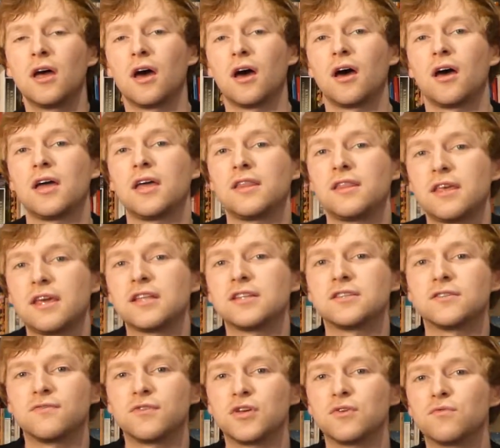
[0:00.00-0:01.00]
in the
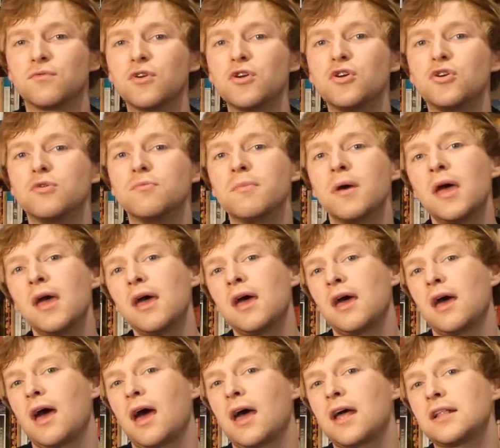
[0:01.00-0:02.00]
interview room
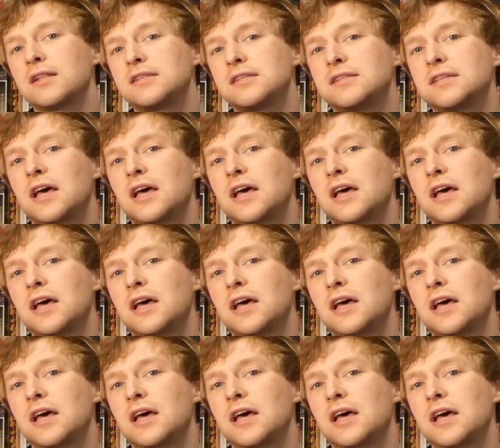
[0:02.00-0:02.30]
and to